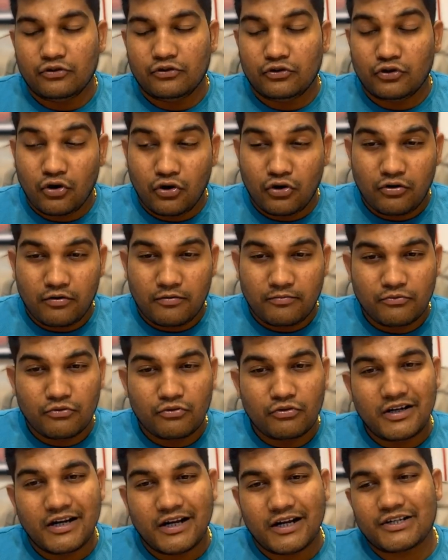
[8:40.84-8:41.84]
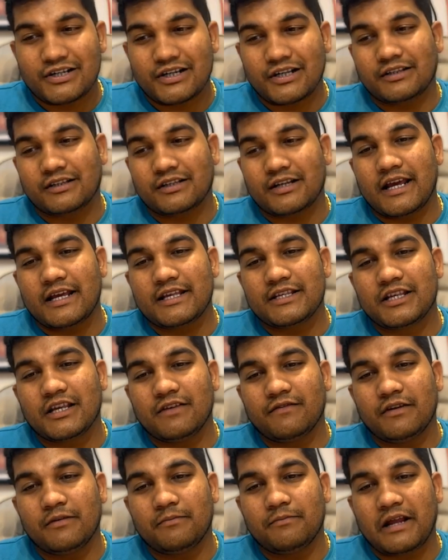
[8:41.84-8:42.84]
though moon nakshatra is
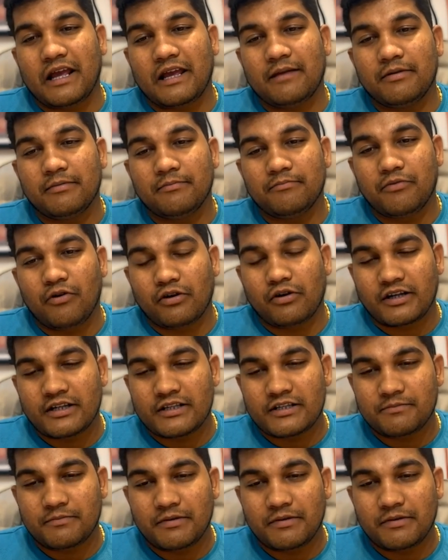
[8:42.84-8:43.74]
given prime importance,